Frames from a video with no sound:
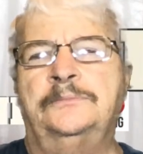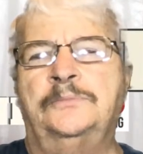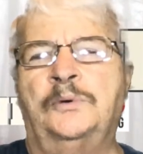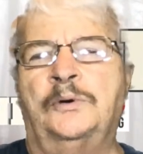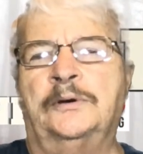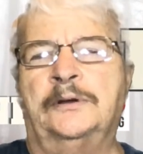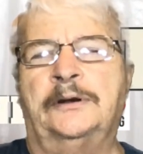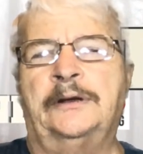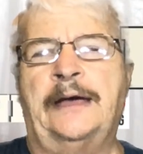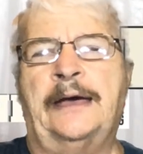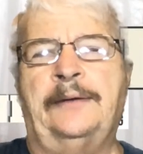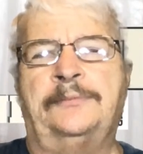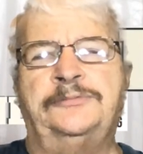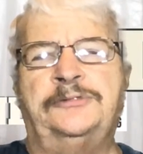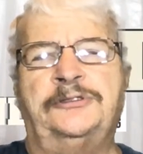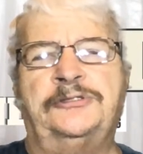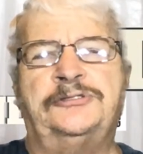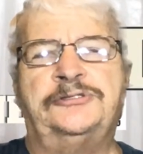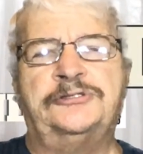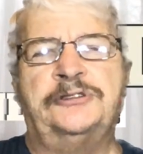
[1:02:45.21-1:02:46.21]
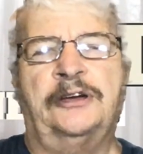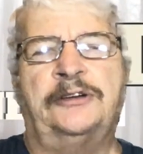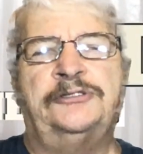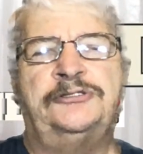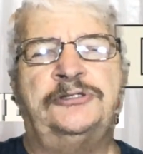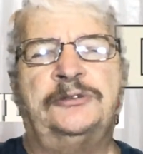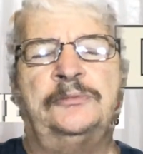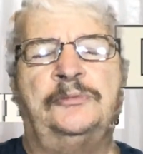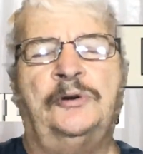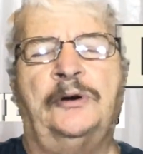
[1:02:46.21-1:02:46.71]
We're going to have to
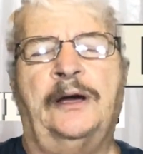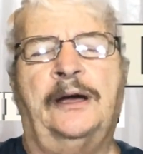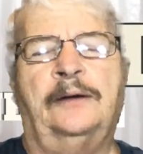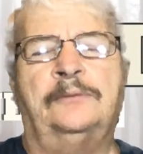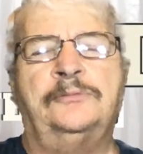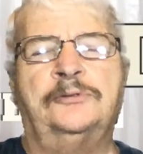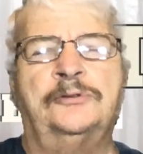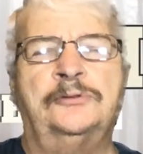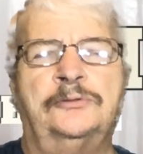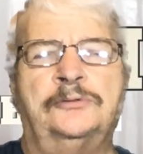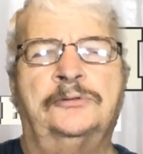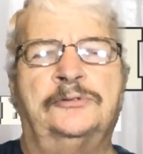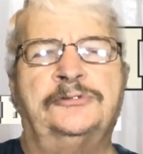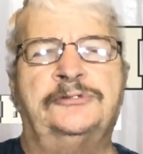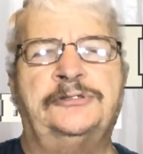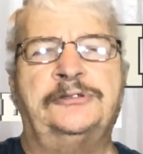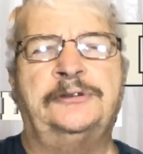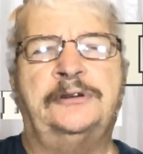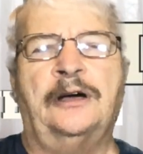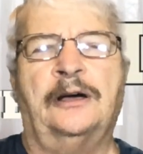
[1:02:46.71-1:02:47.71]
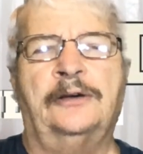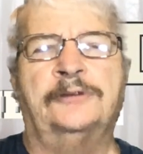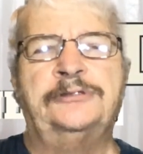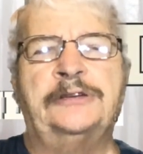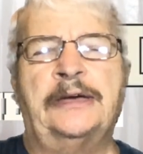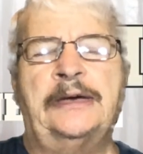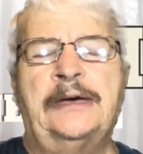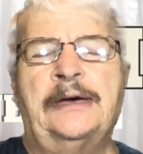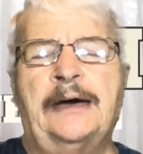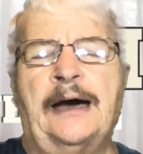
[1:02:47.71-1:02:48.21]
discuss some ground rules, because
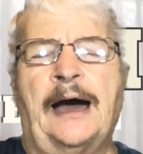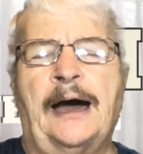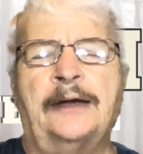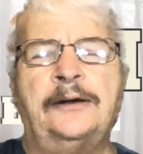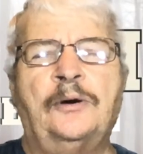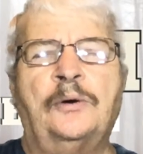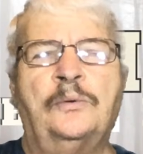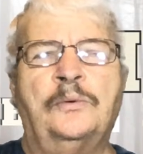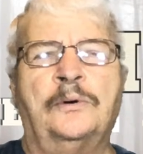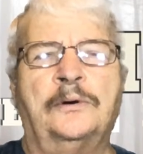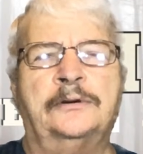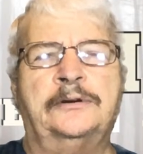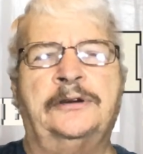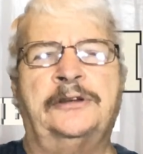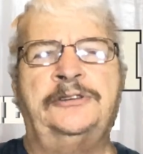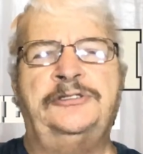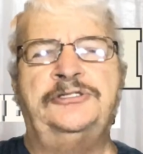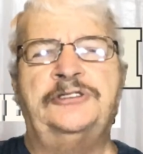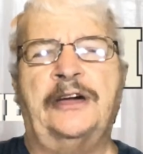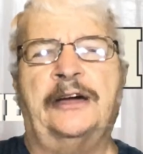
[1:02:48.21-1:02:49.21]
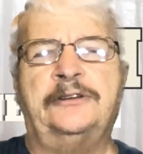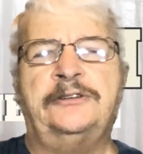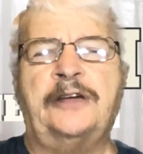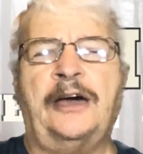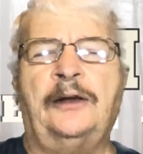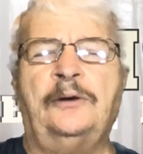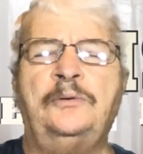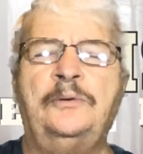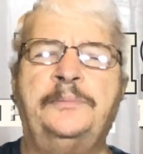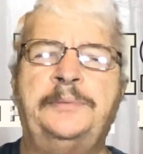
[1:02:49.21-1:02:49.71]
I don't want
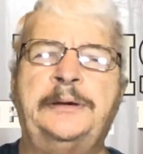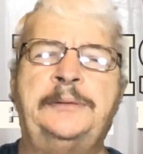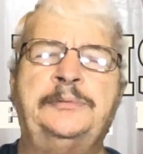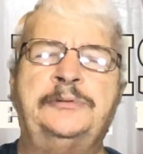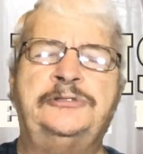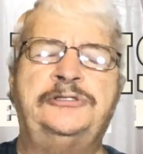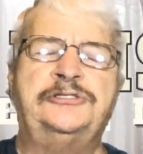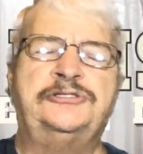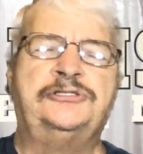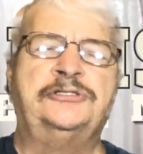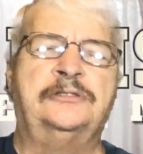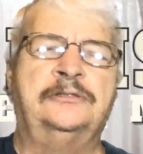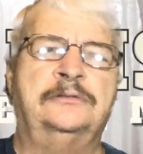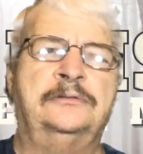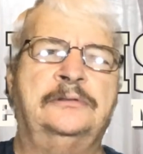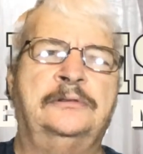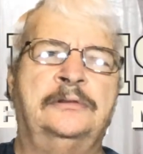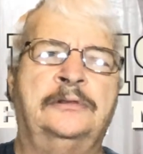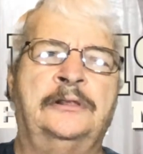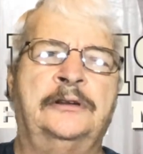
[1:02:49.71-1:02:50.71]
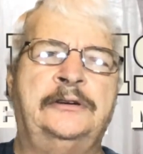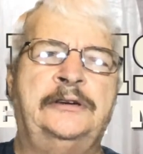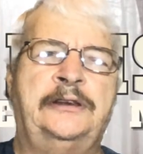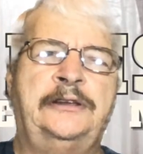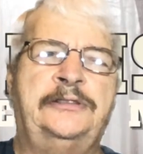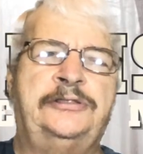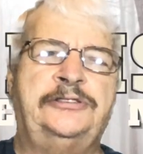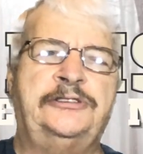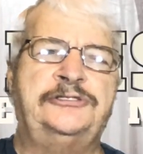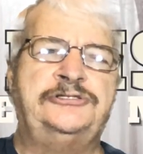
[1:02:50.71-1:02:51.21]
I don't want people just looking
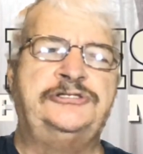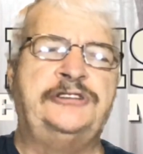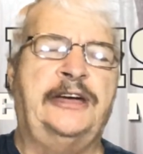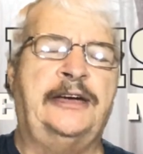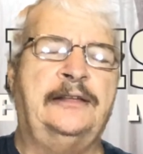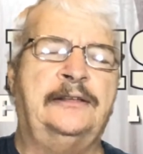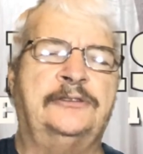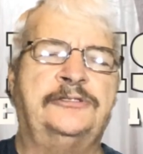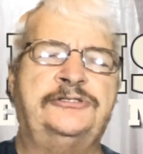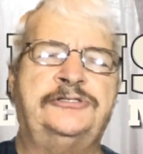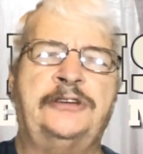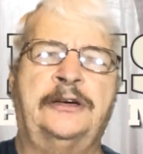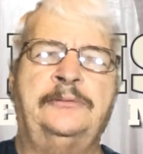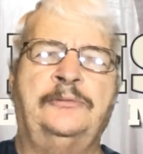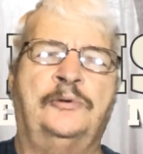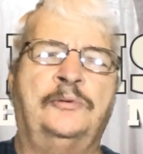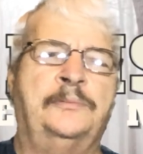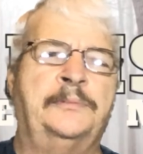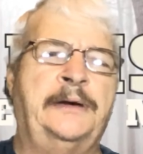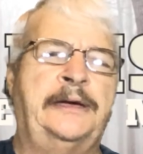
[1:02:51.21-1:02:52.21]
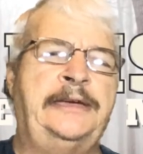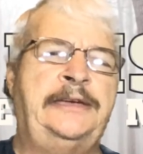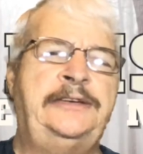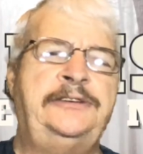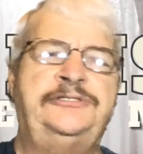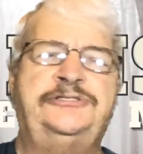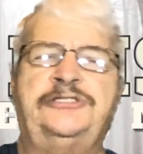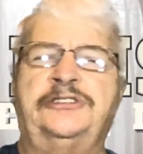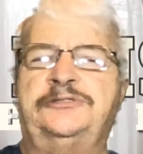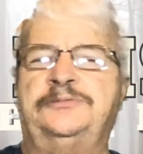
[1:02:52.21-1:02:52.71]
at this channel and say, well,
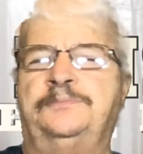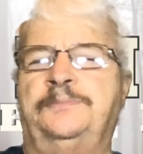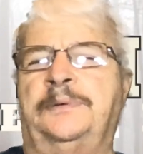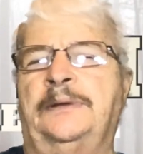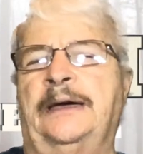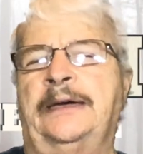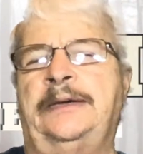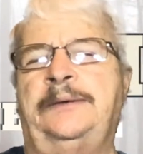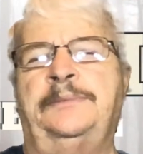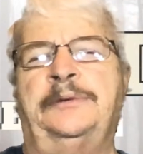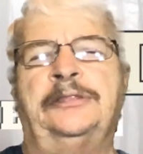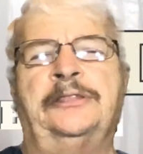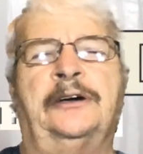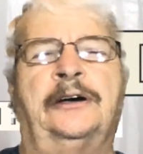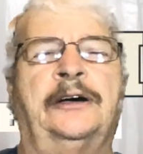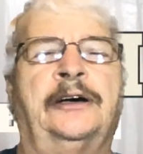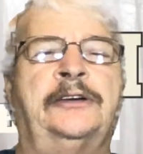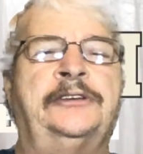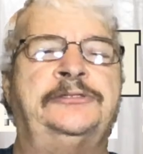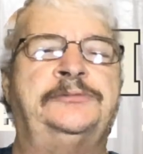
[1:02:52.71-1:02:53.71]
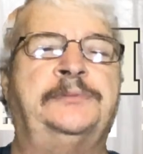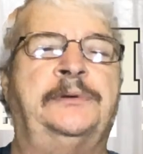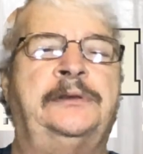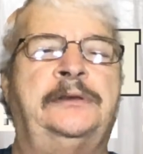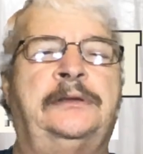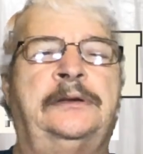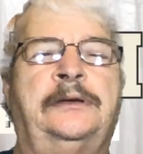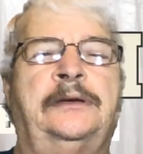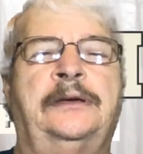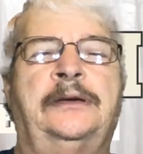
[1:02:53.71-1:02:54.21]
he's just blaming the husband.
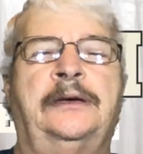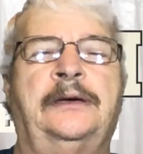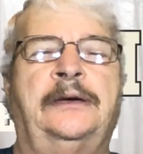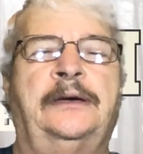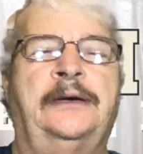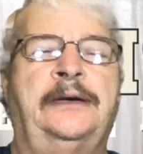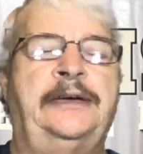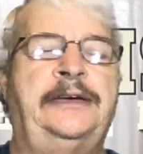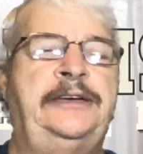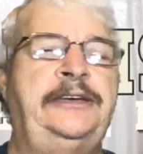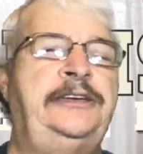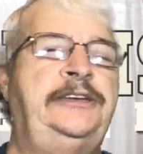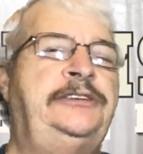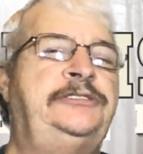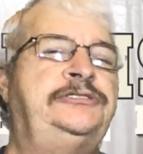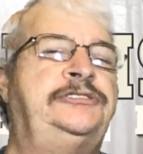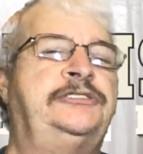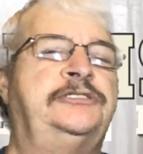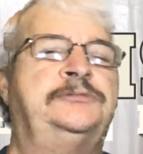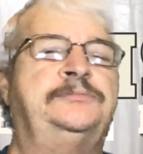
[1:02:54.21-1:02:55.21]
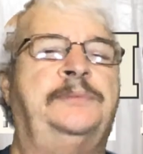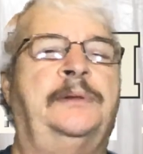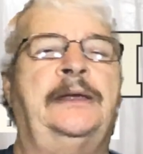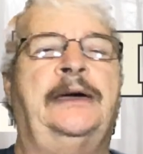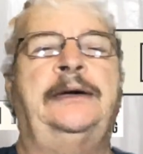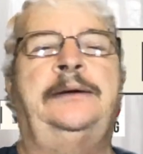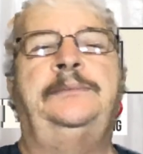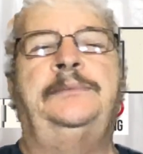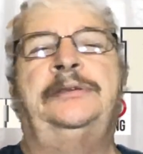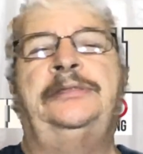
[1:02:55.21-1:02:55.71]
He's just
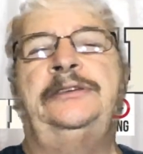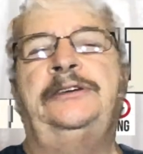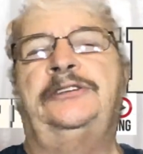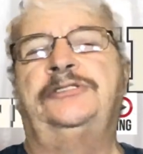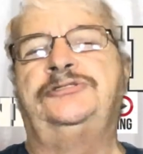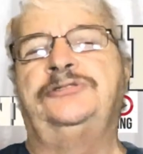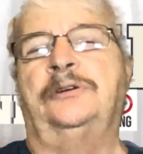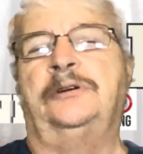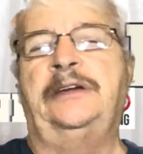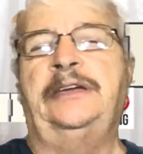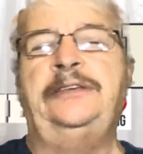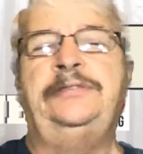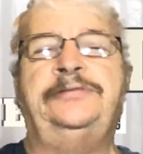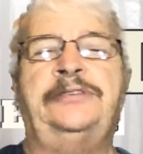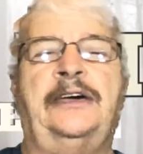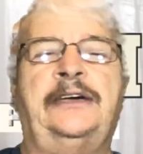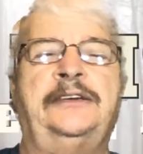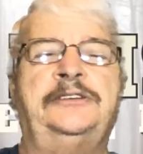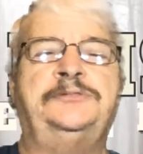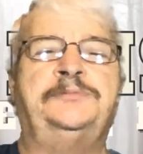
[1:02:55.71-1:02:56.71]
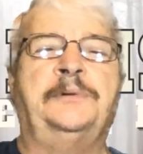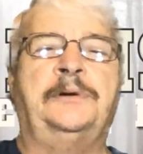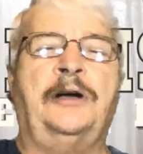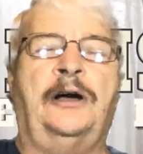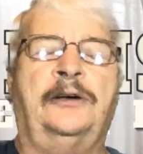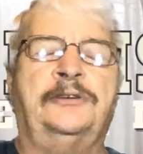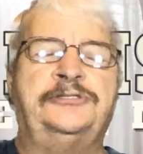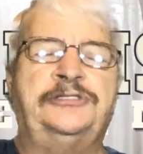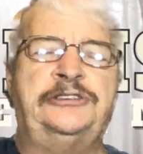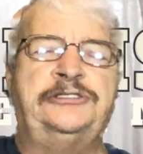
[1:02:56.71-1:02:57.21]
blaming this, or he thinks
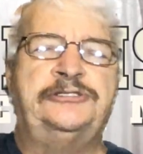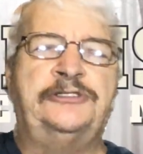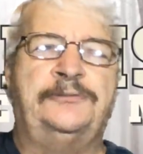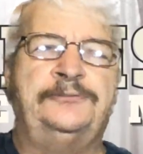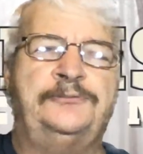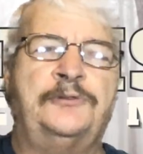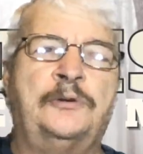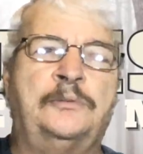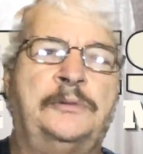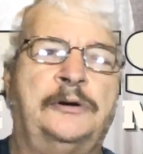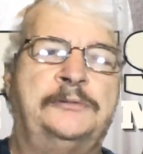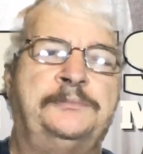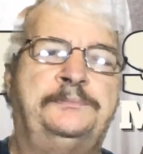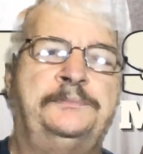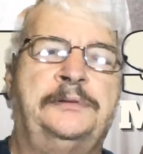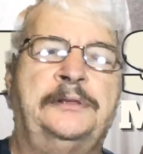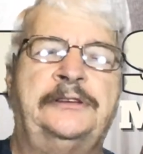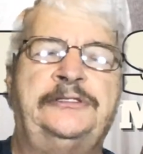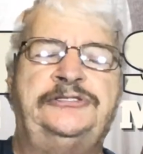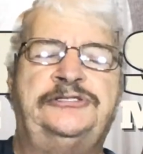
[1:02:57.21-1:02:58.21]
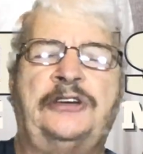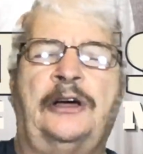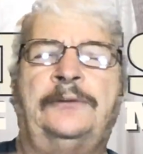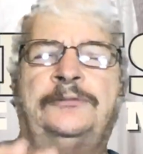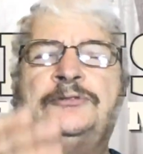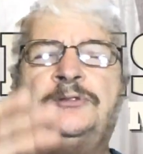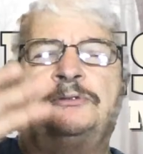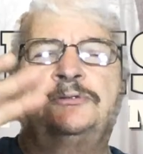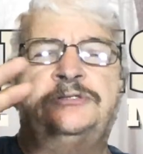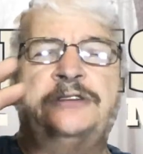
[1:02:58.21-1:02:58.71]
because he's a former police
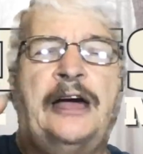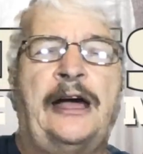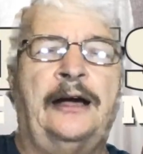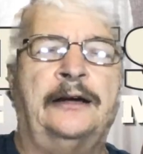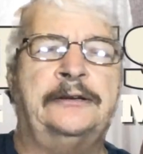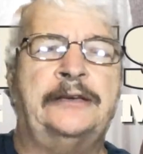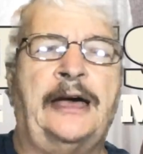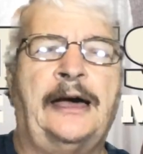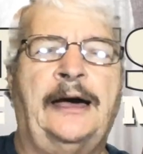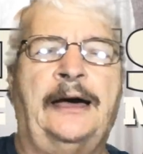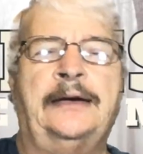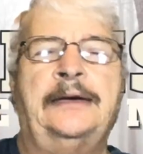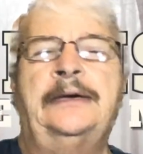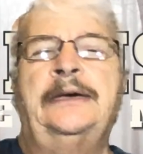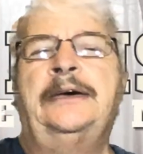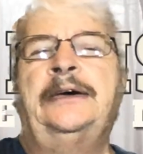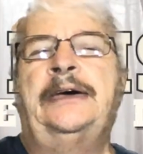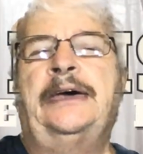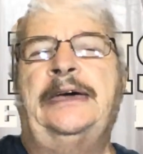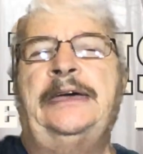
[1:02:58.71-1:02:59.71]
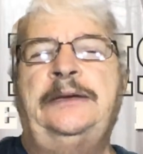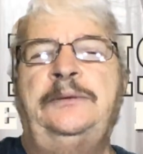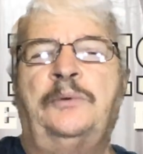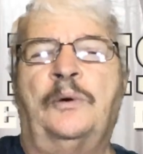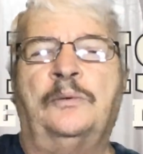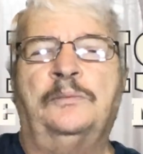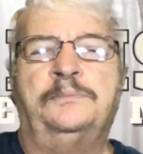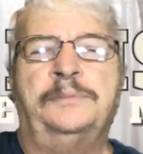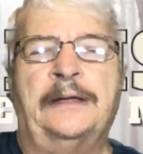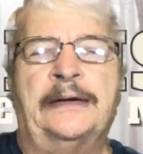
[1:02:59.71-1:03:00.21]
officer, retired guy, he
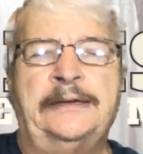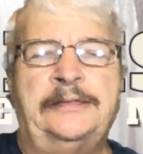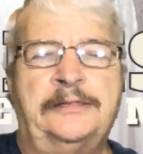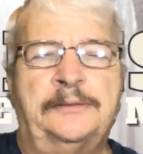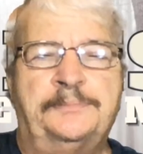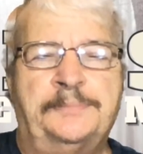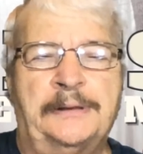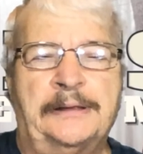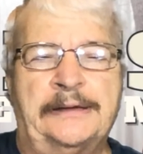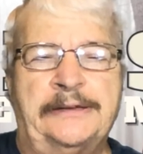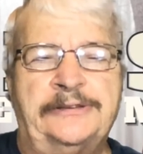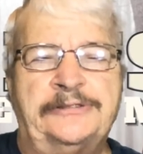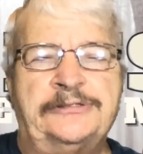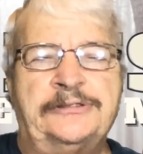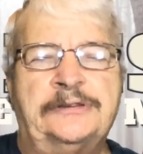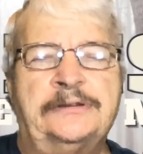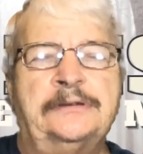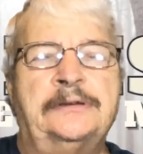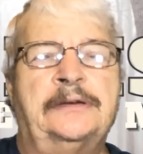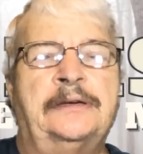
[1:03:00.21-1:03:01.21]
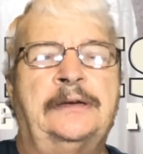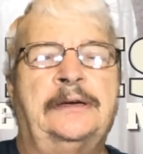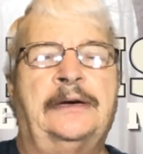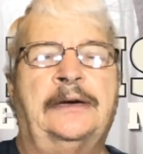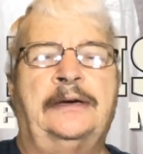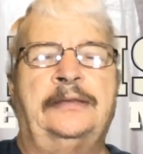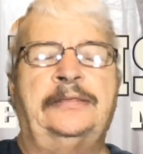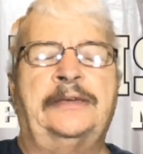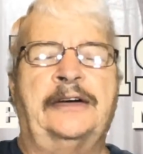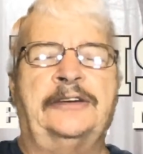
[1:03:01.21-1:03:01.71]
won't blame the police.
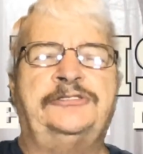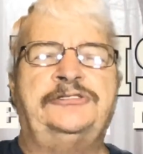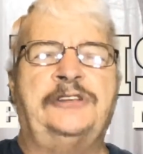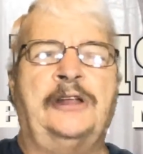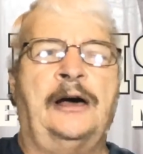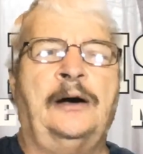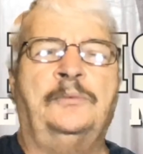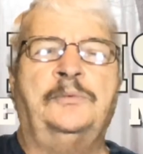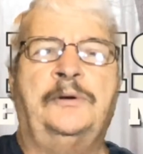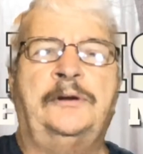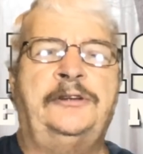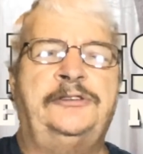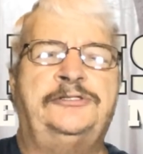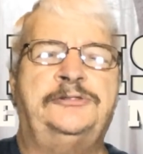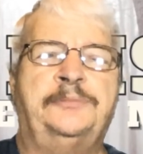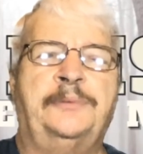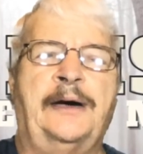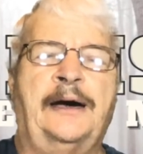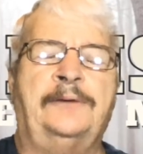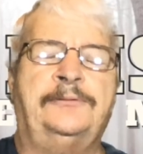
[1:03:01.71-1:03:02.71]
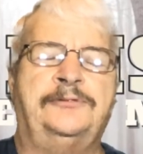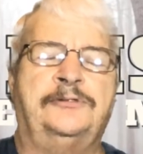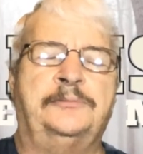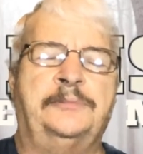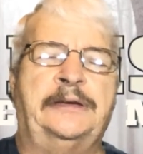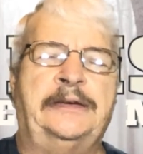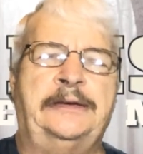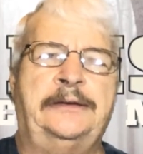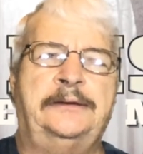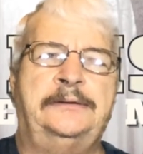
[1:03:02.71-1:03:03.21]
That's not what it's about for
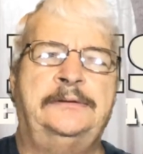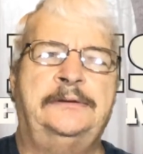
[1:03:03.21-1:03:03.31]
me.